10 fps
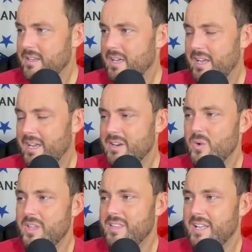I know
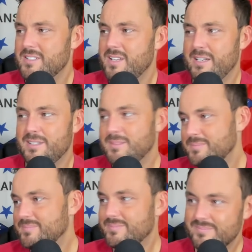that that's like,
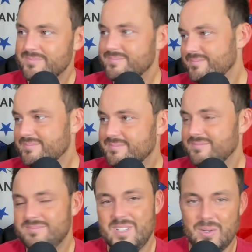
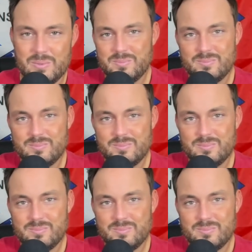you know,